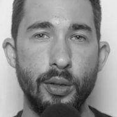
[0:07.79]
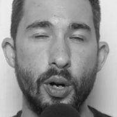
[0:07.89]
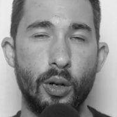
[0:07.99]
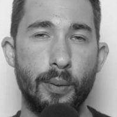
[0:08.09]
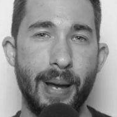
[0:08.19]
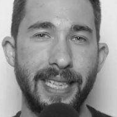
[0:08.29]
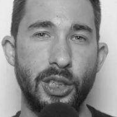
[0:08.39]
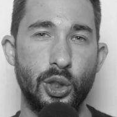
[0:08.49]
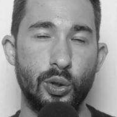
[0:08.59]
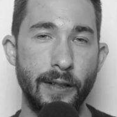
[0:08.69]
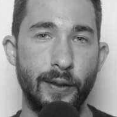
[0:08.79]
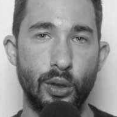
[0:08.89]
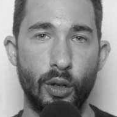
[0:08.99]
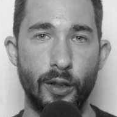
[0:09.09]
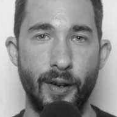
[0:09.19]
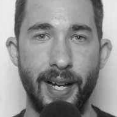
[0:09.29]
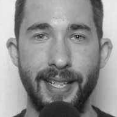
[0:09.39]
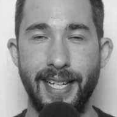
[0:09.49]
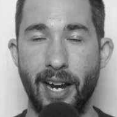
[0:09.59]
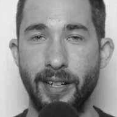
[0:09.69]
York-based street photographer
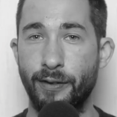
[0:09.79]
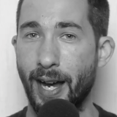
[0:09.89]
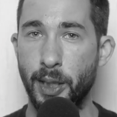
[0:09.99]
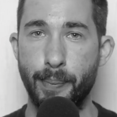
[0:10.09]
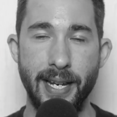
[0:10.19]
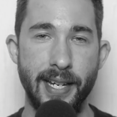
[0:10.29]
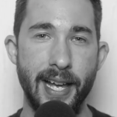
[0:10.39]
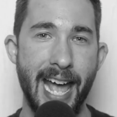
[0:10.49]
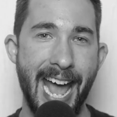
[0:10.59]
Derek Fahsbender,